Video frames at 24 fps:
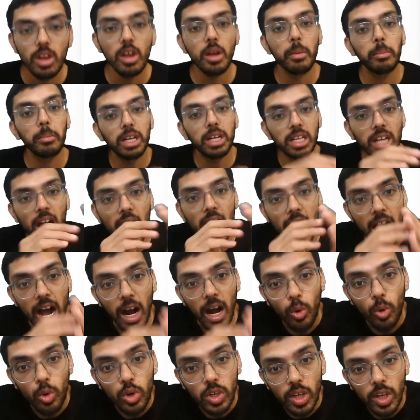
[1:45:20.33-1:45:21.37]
But
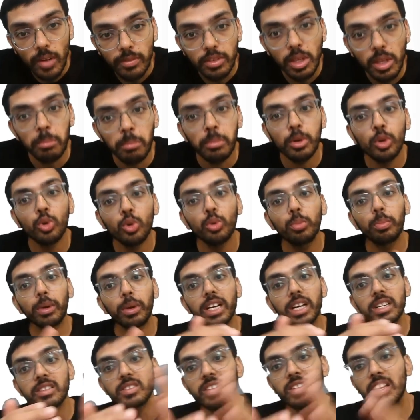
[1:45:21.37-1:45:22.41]
out of the
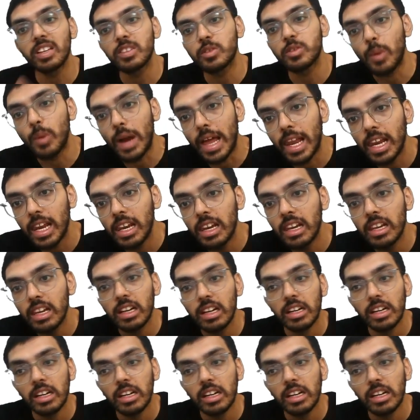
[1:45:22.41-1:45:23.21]
blueprints as well,